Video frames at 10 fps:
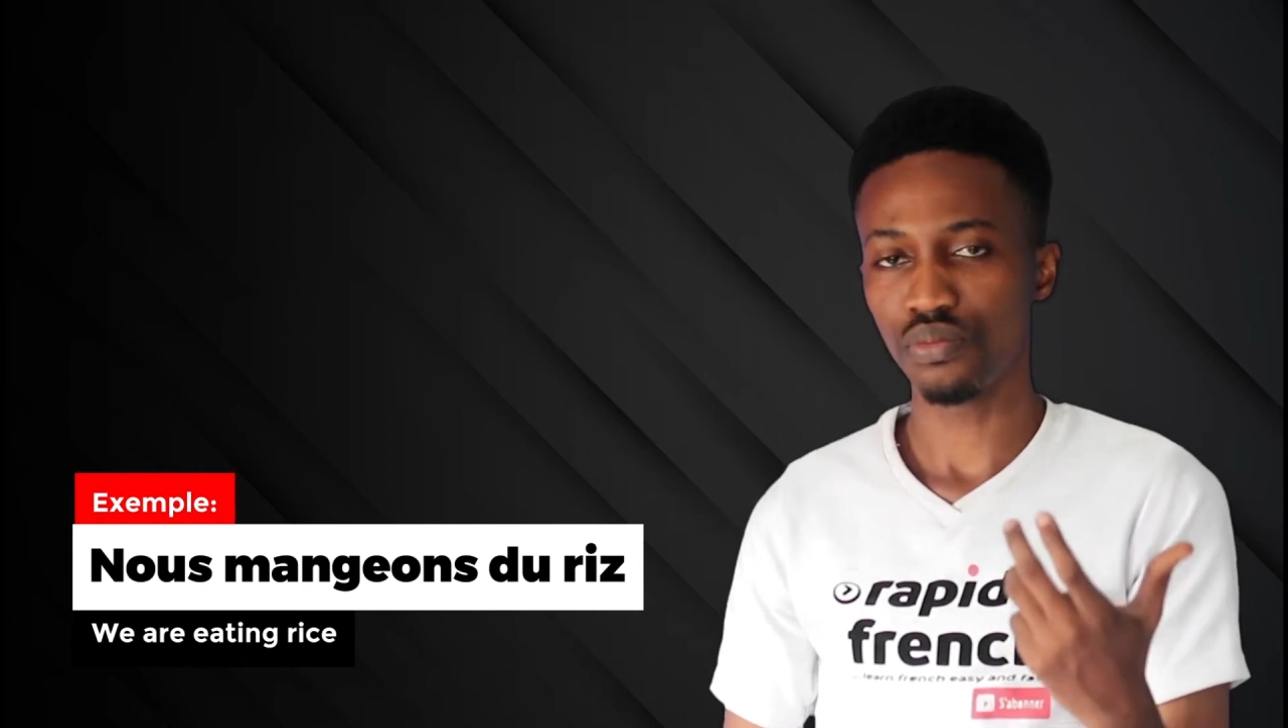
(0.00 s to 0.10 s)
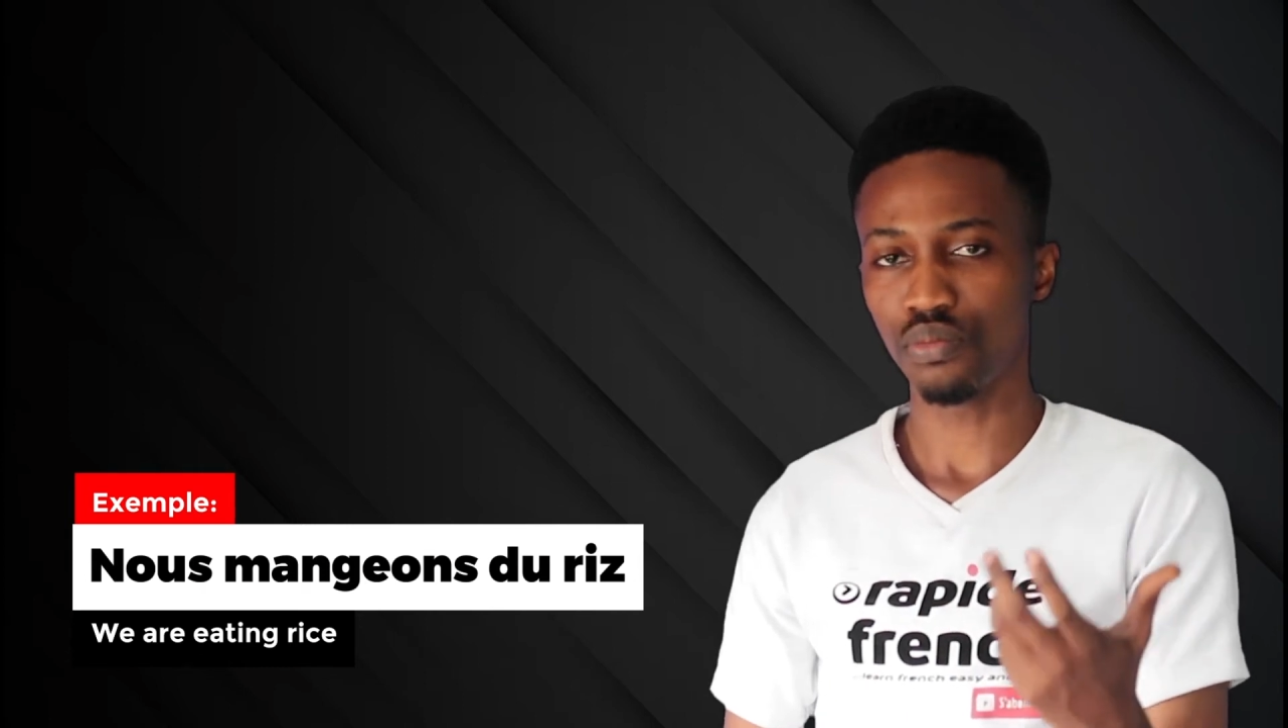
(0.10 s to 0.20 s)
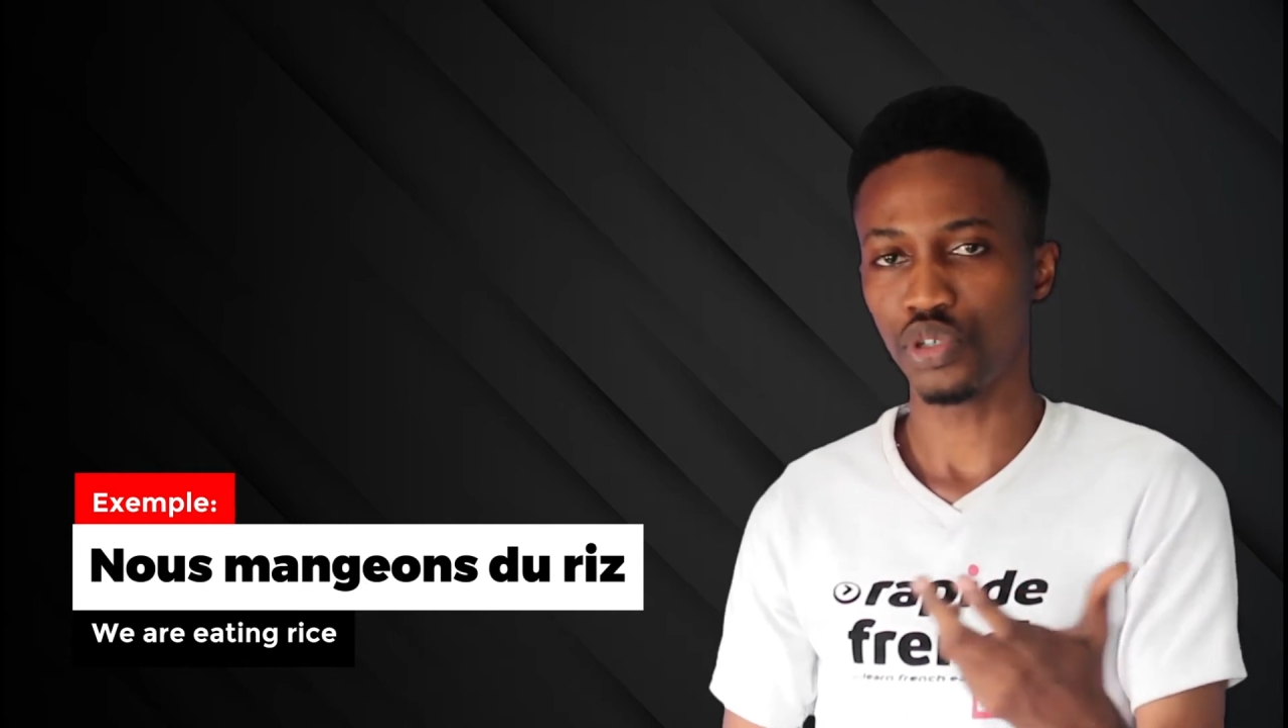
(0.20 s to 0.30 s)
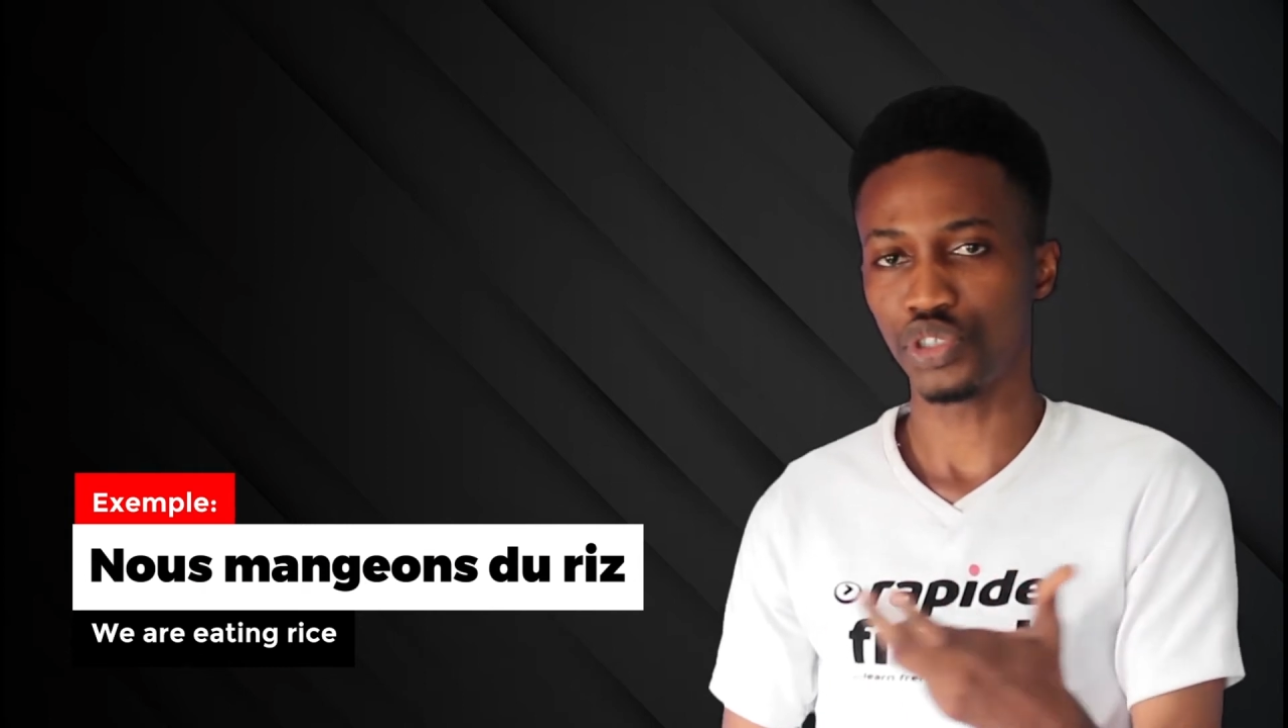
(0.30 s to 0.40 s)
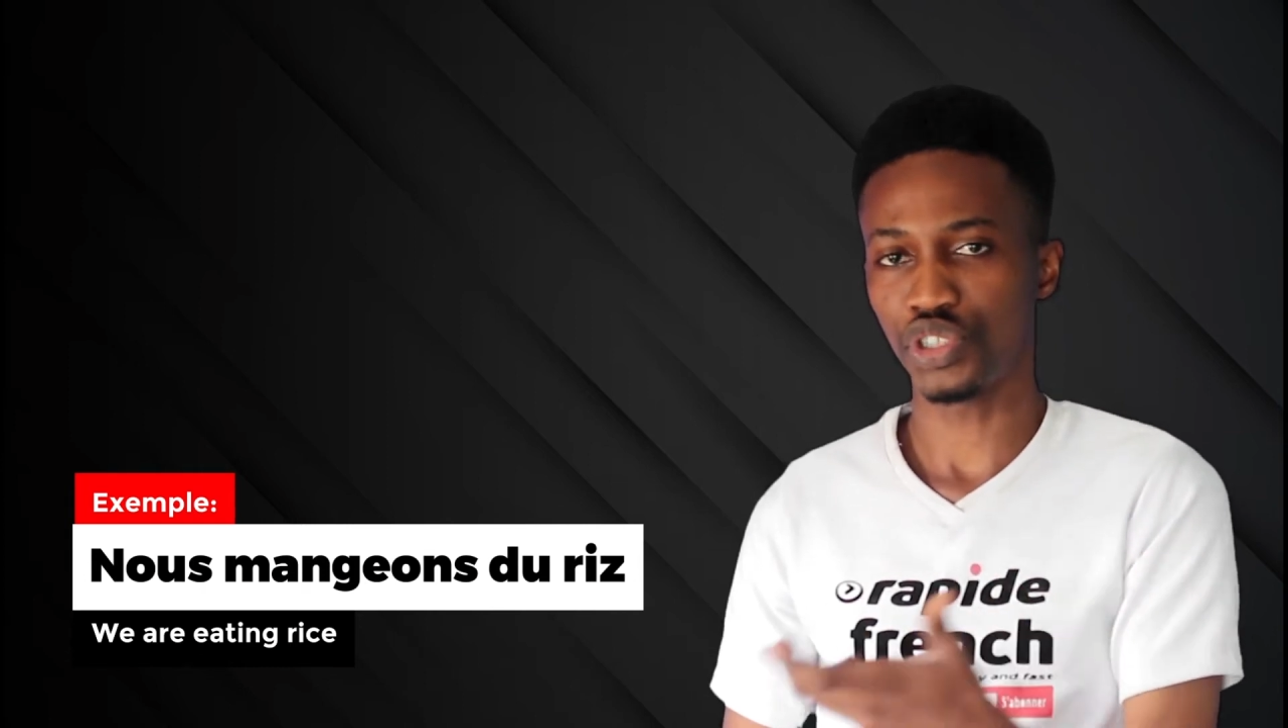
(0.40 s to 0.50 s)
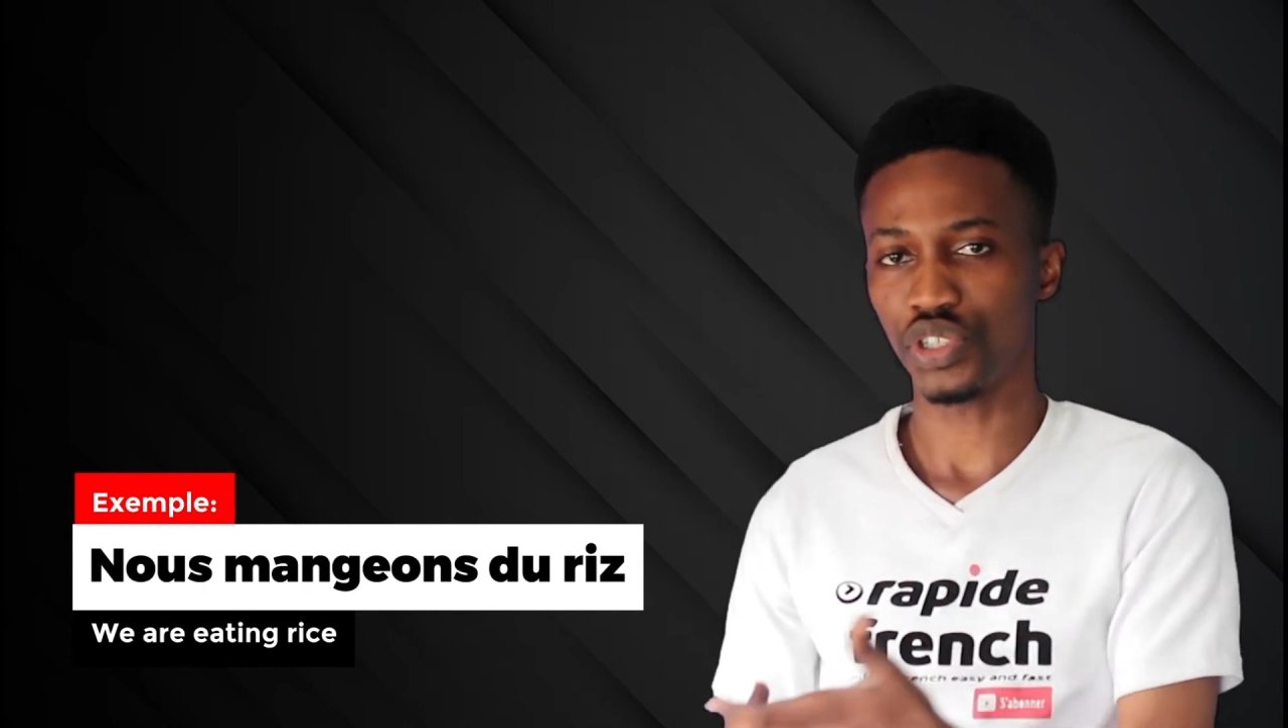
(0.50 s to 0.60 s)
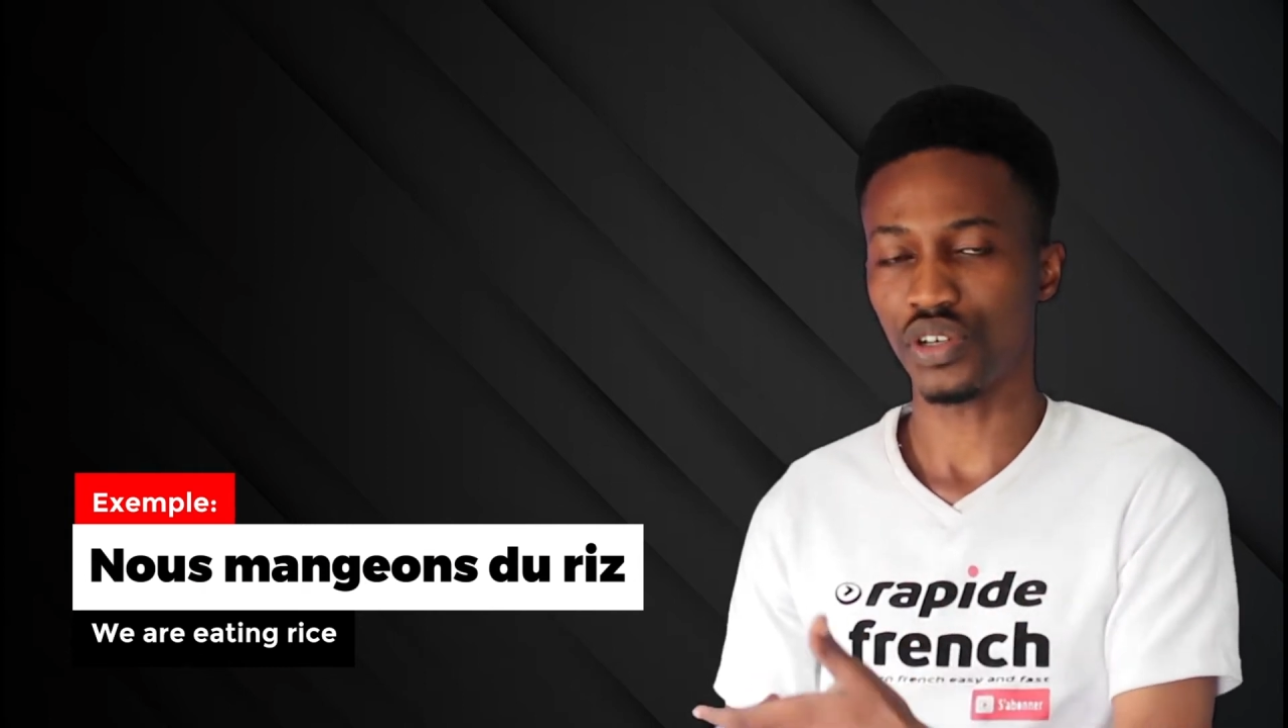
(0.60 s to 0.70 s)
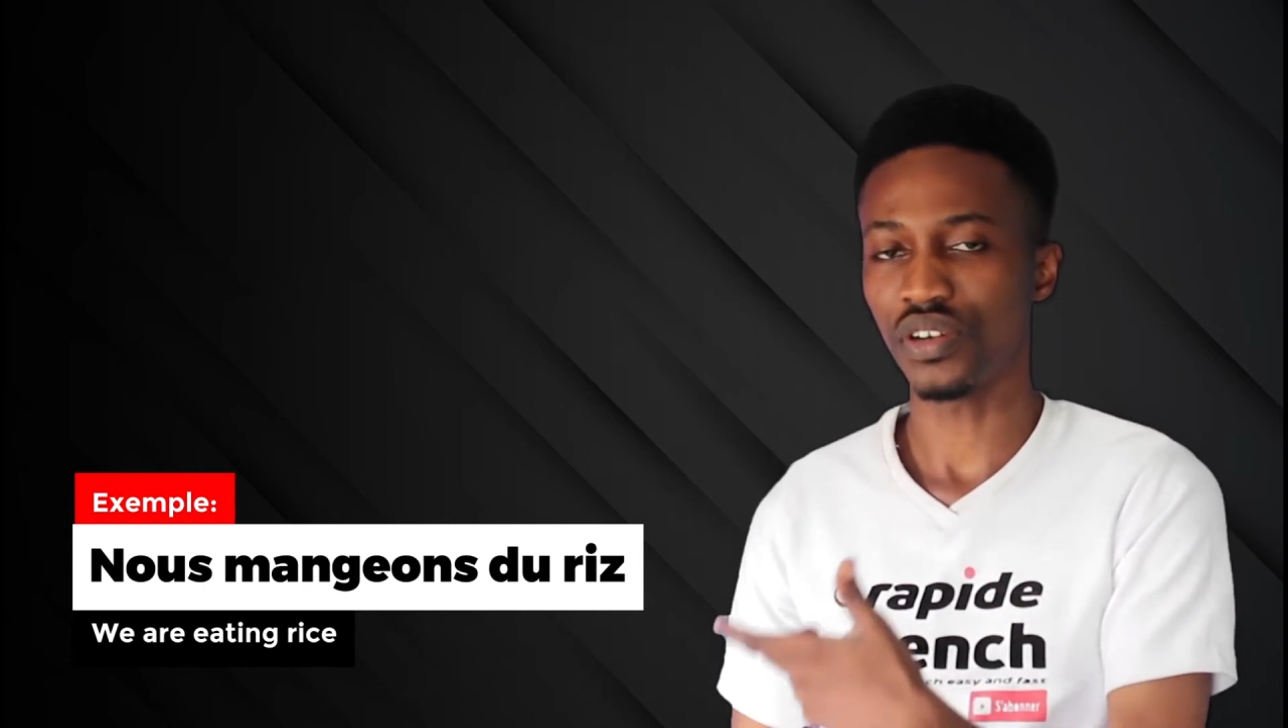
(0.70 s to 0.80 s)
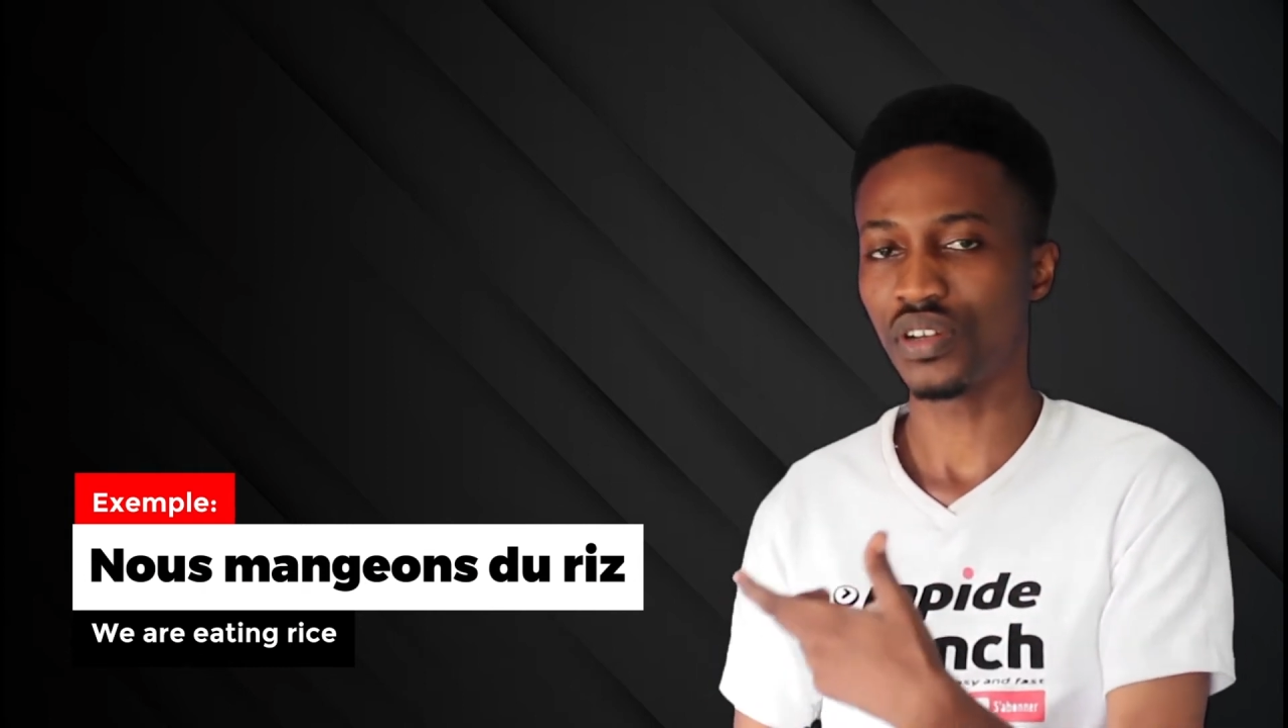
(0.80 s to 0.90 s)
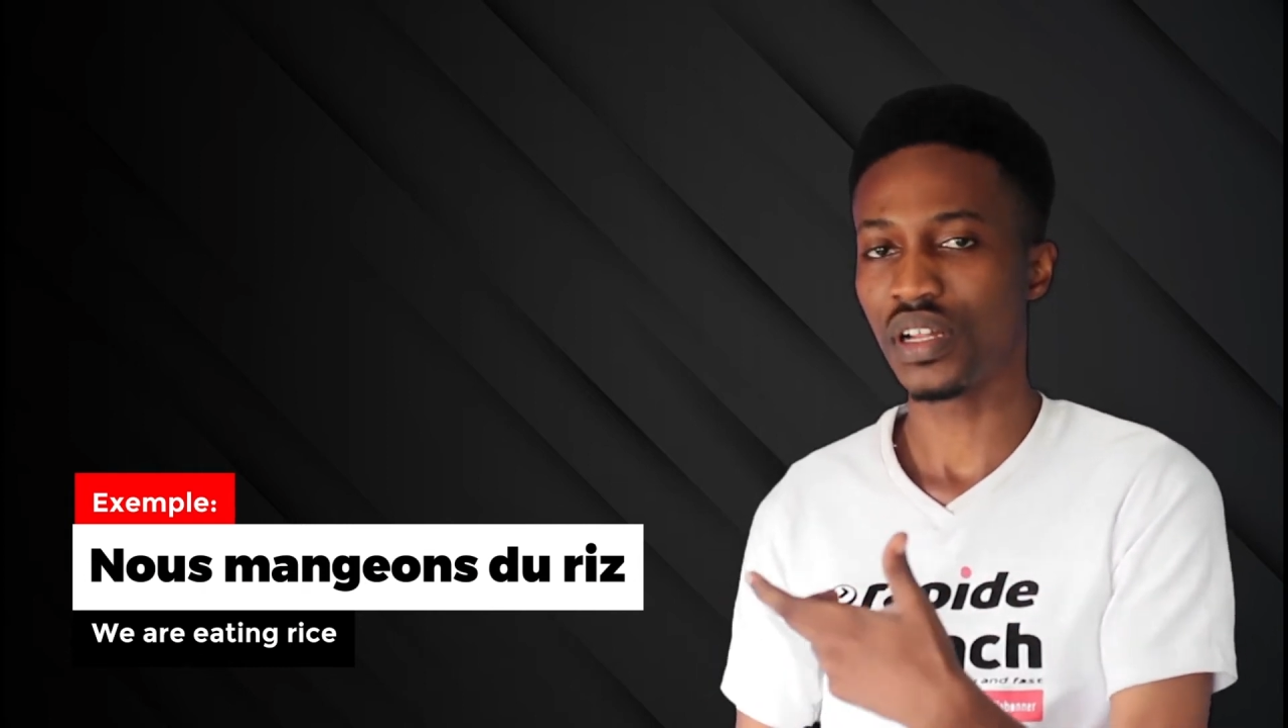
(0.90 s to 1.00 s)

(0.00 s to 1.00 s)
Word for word: mangeons.